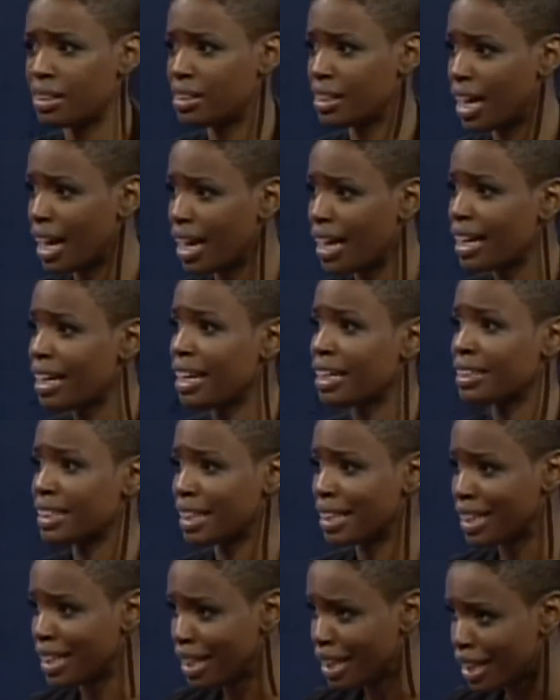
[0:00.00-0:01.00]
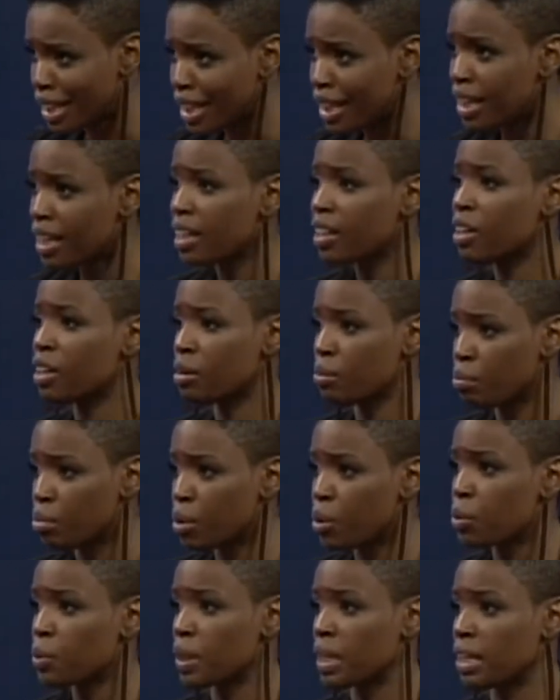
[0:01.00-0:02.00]
Diet is a key
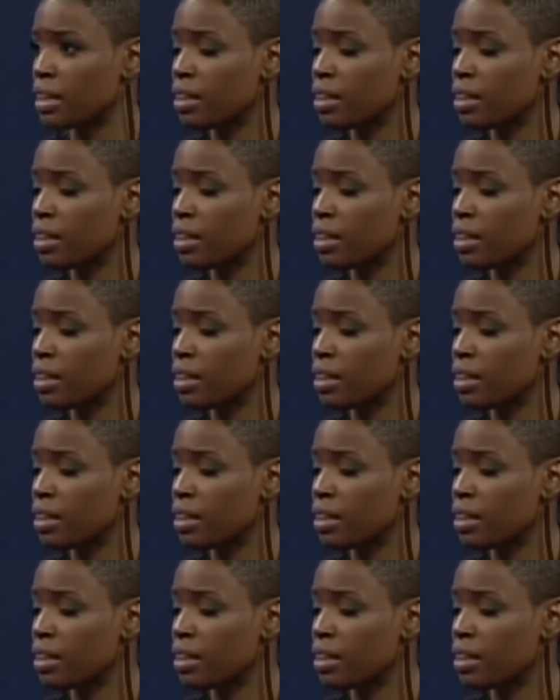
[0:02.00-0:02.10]
component